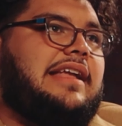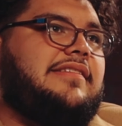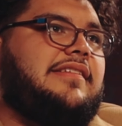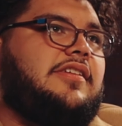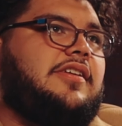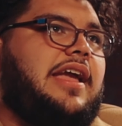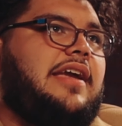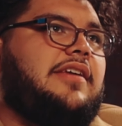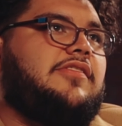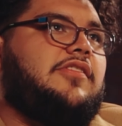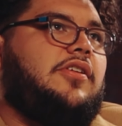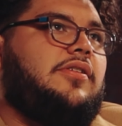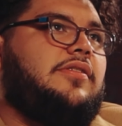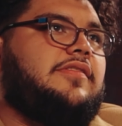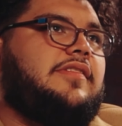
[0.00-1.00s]
I consider gangs
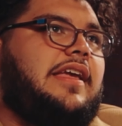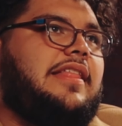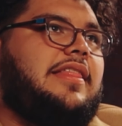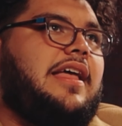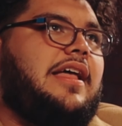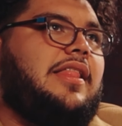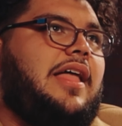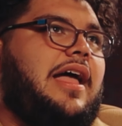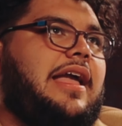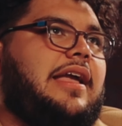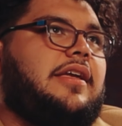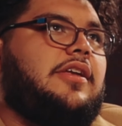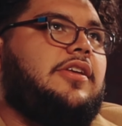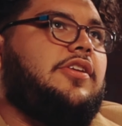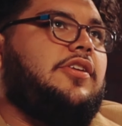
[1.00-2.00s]
cults in that,
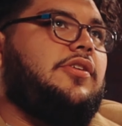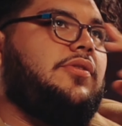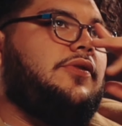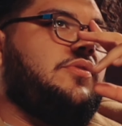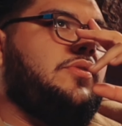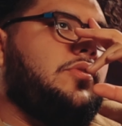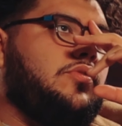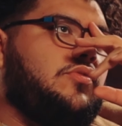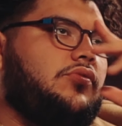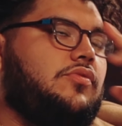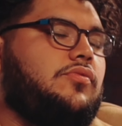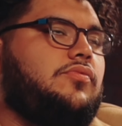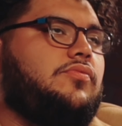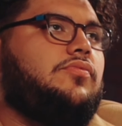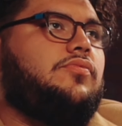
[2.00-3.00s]
like,
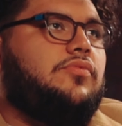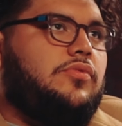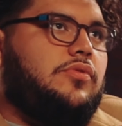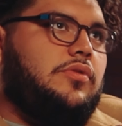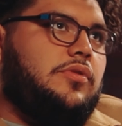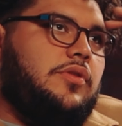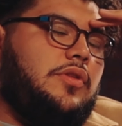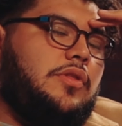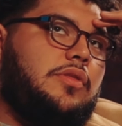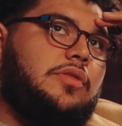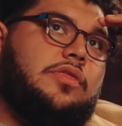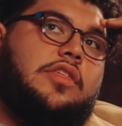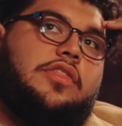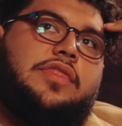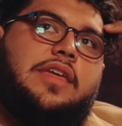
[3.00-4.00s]
the
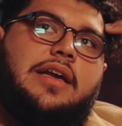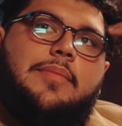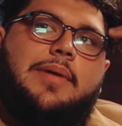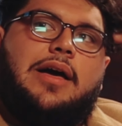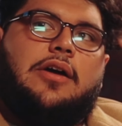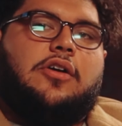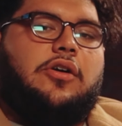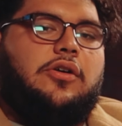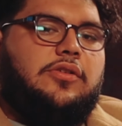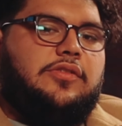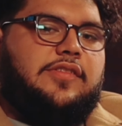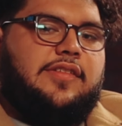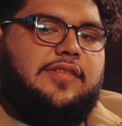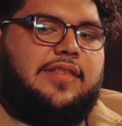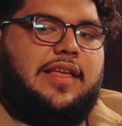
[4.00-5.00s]
thing about
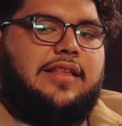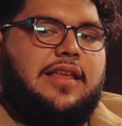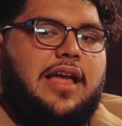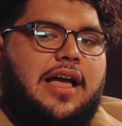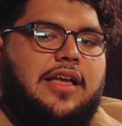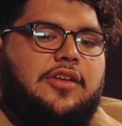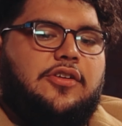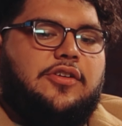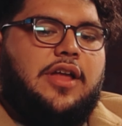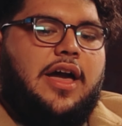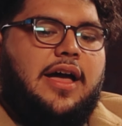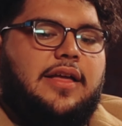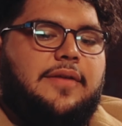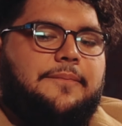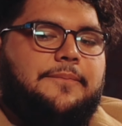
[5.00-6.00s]
cults is
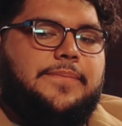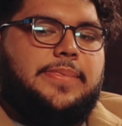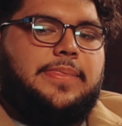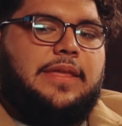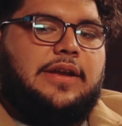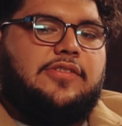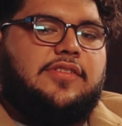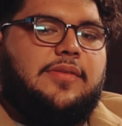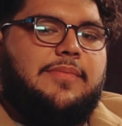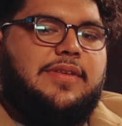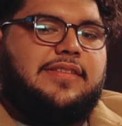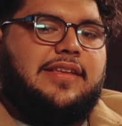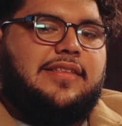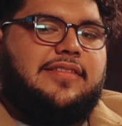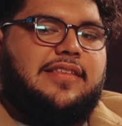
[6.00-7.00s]
that there's a
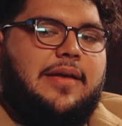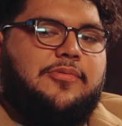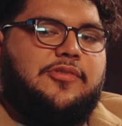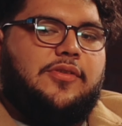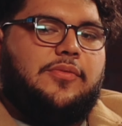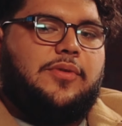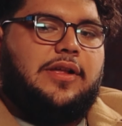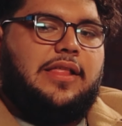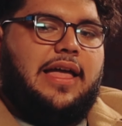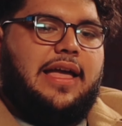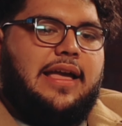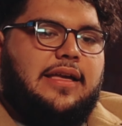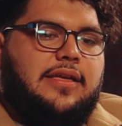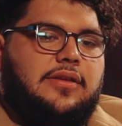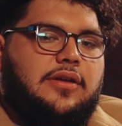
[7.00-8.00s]
misconception where,
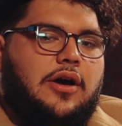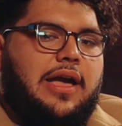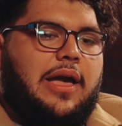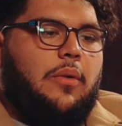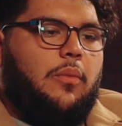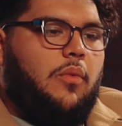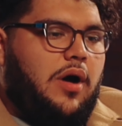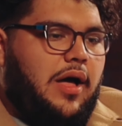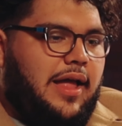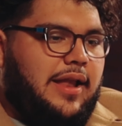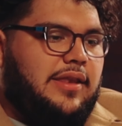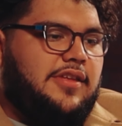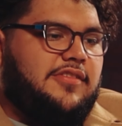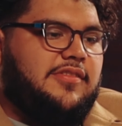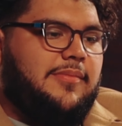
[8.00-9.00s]
like, okay,
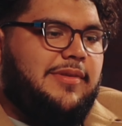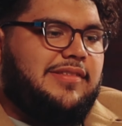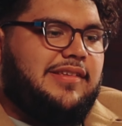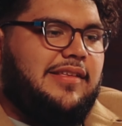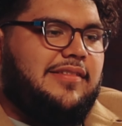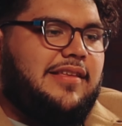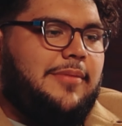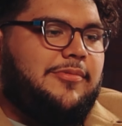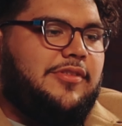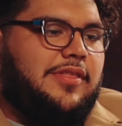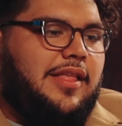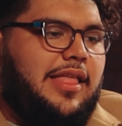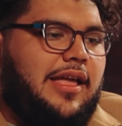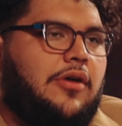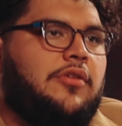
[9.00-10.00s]
there's a
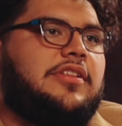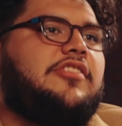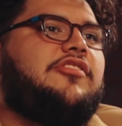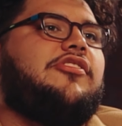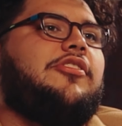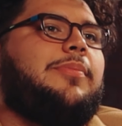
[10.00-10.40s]
misconception that, like, only